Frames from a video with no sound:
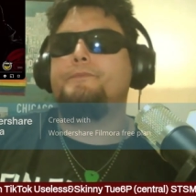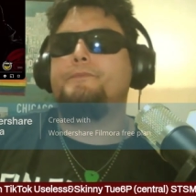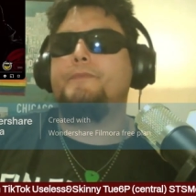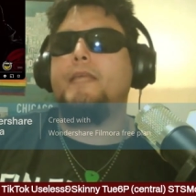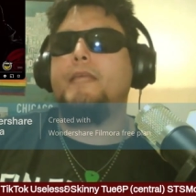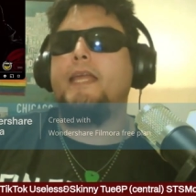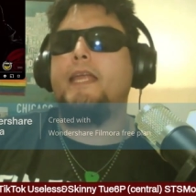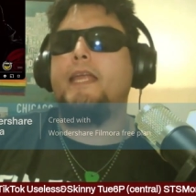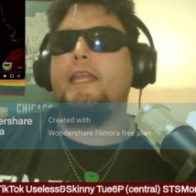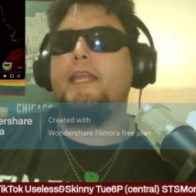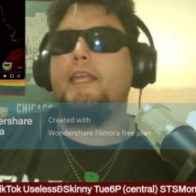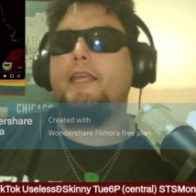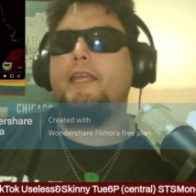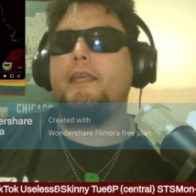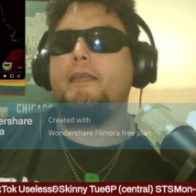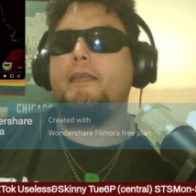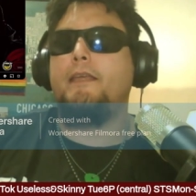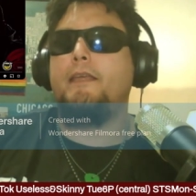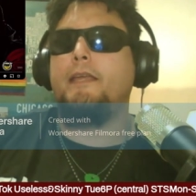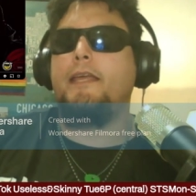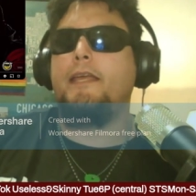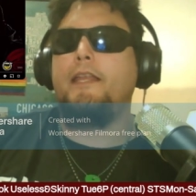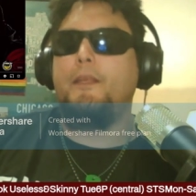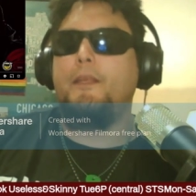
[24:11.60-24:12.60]

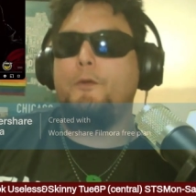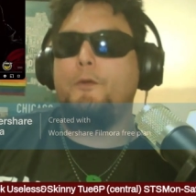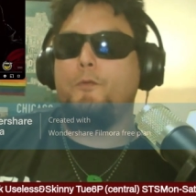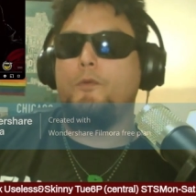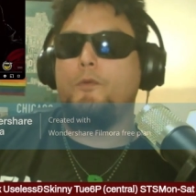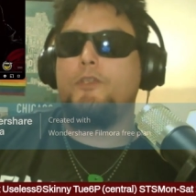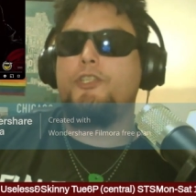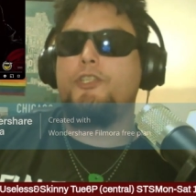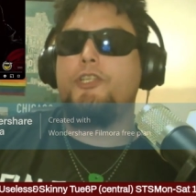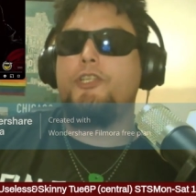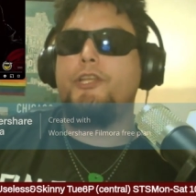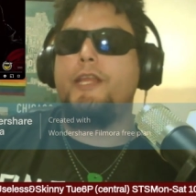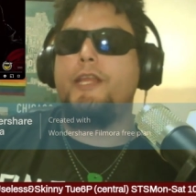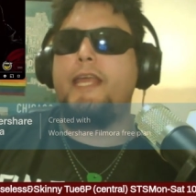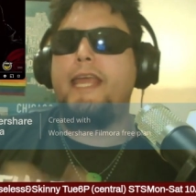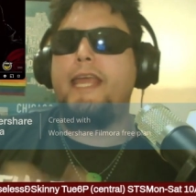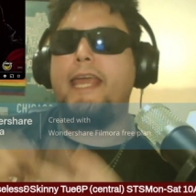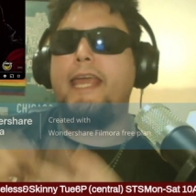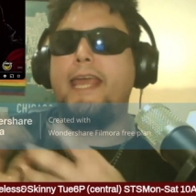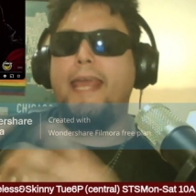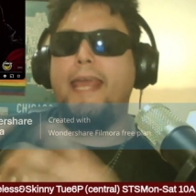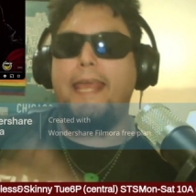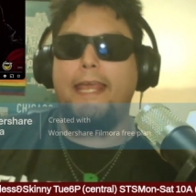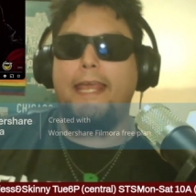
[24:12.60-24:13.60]
any anyone should
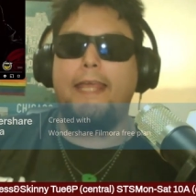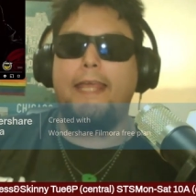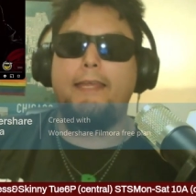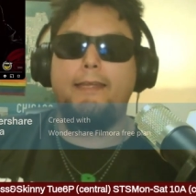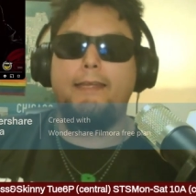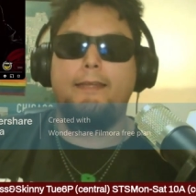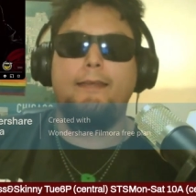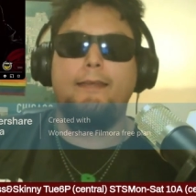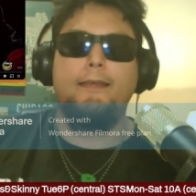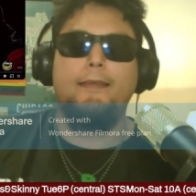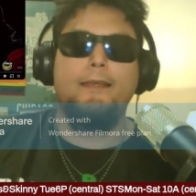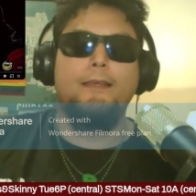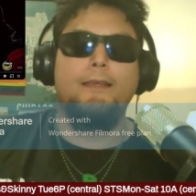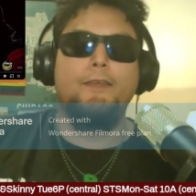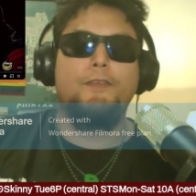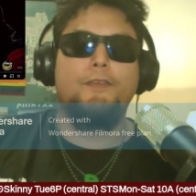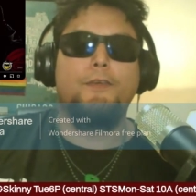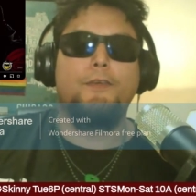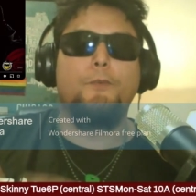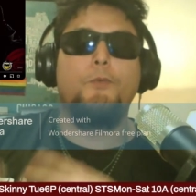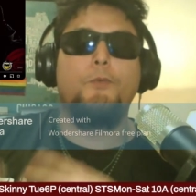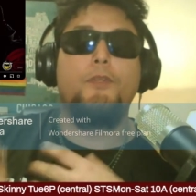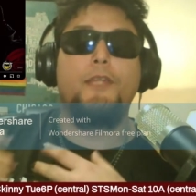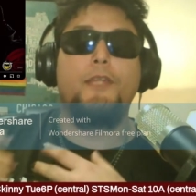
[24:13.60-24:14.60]
hate
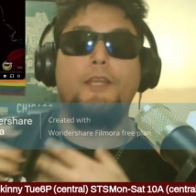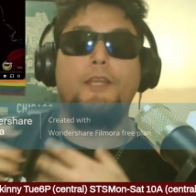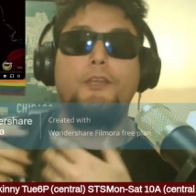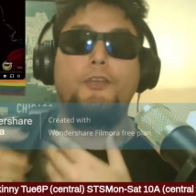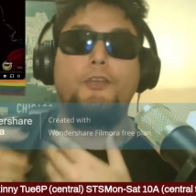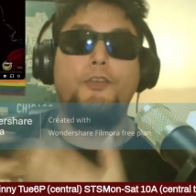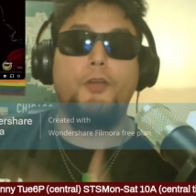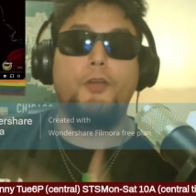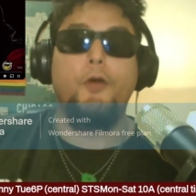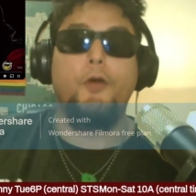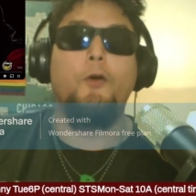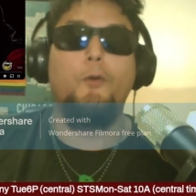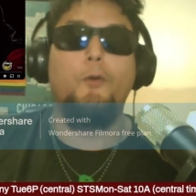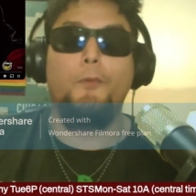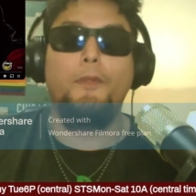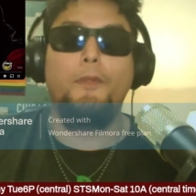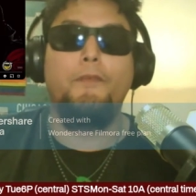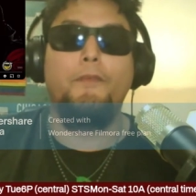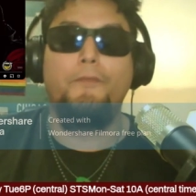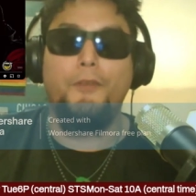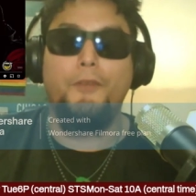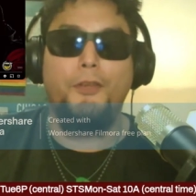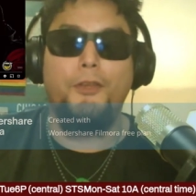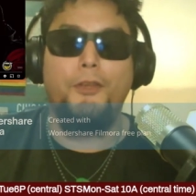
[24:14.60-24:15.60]
someone they don't
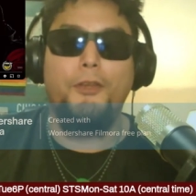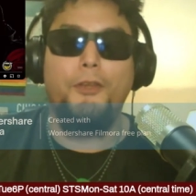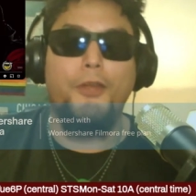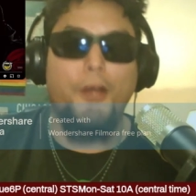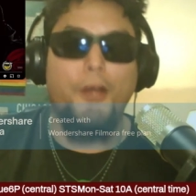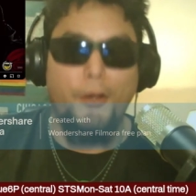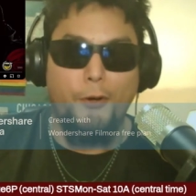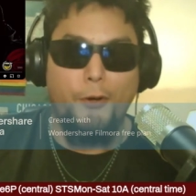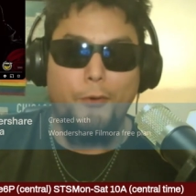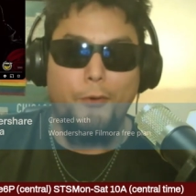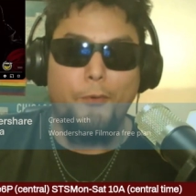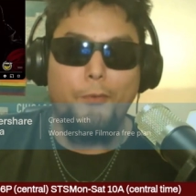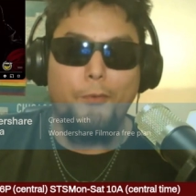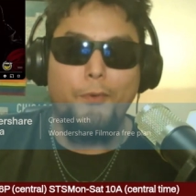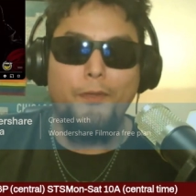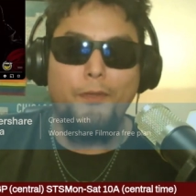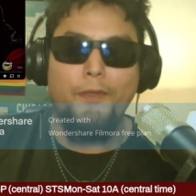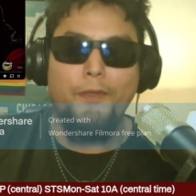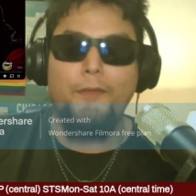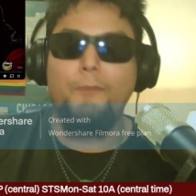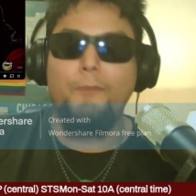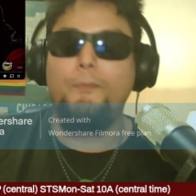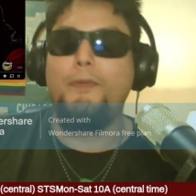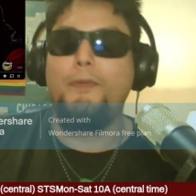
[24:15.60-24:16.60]
even know
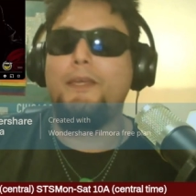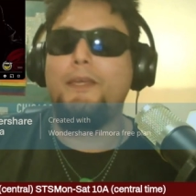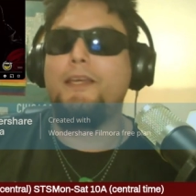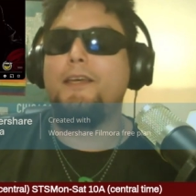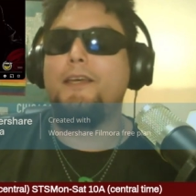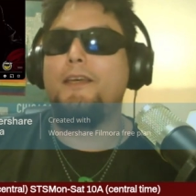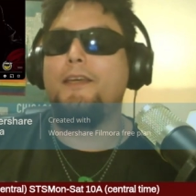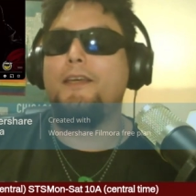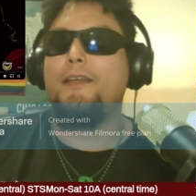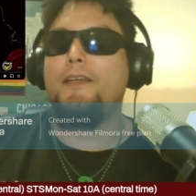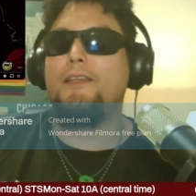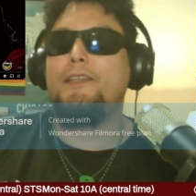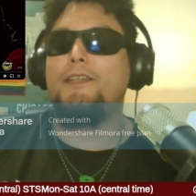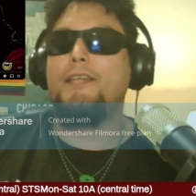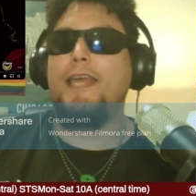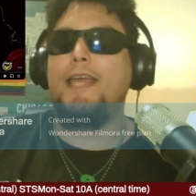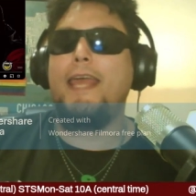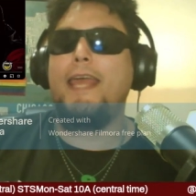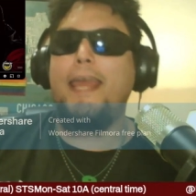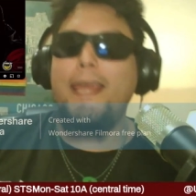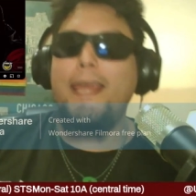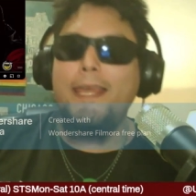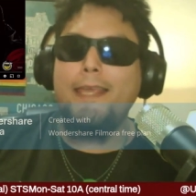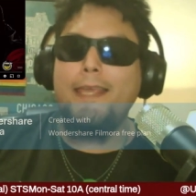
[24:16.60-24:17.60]
because
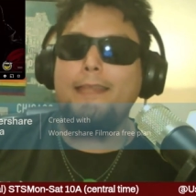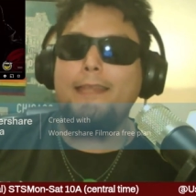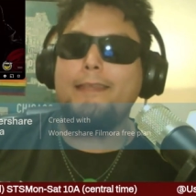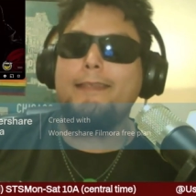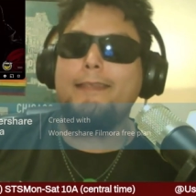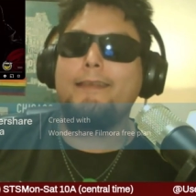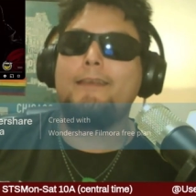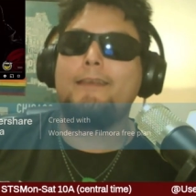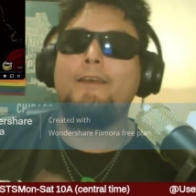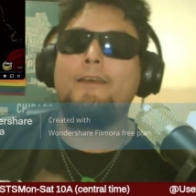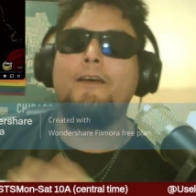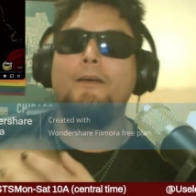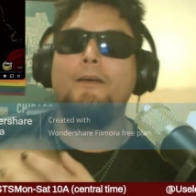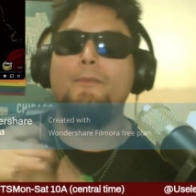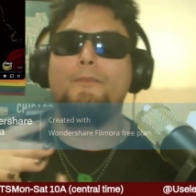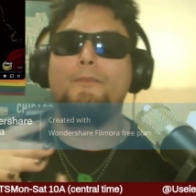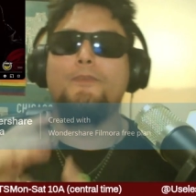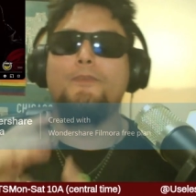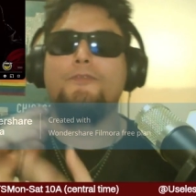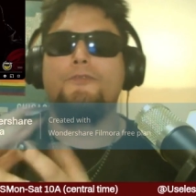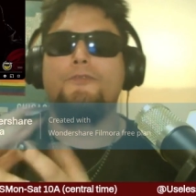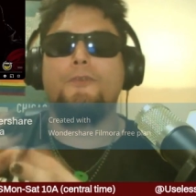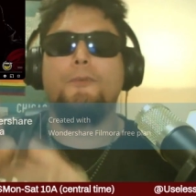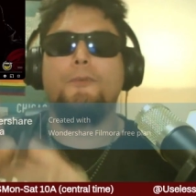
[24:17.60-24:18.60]
hate comes
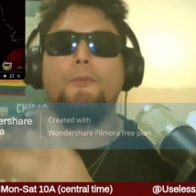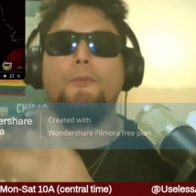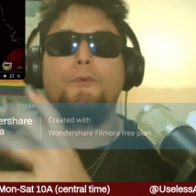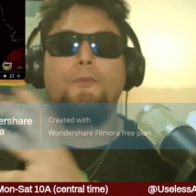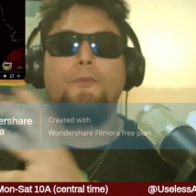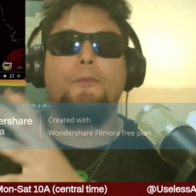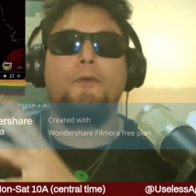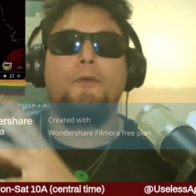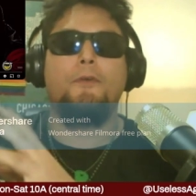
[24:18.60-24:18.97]
from a,